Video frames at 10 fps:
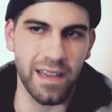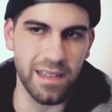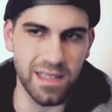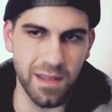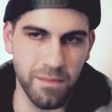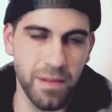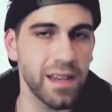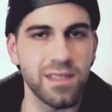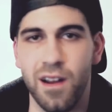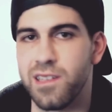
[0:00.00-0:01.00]
he's the
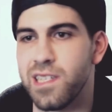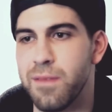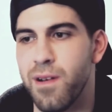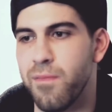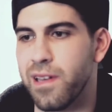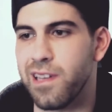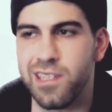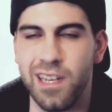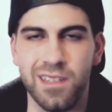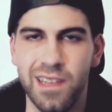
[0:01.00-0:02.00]
biggest artist in hip hop. Like he
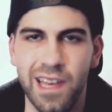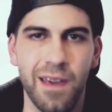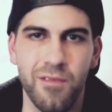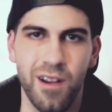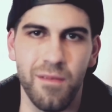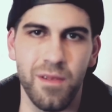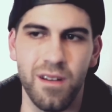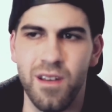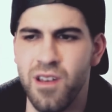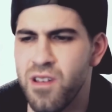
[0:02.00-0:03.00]
changed the game. You know what I mean?